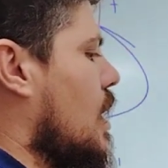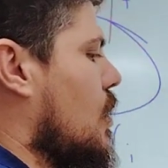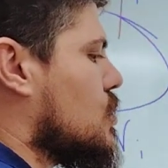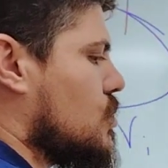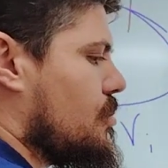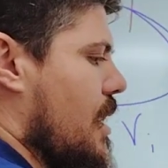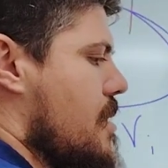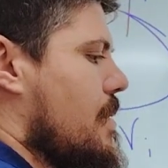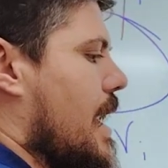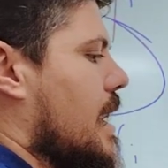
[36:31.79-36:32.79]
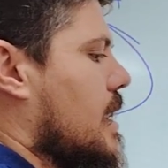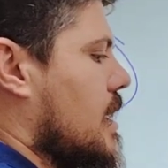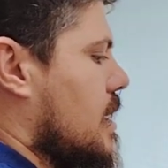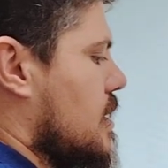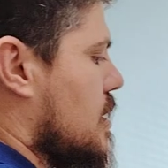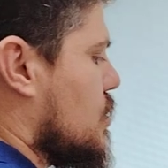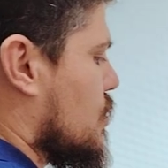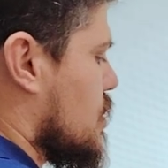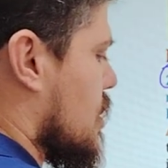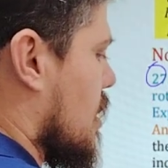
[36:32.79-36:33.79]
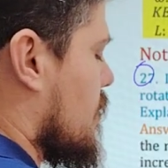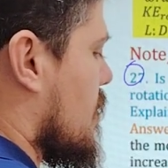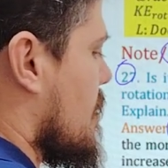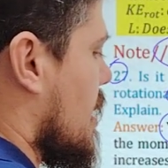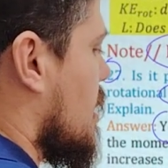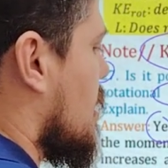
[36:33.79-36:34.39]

or to pay back the decreasing of moment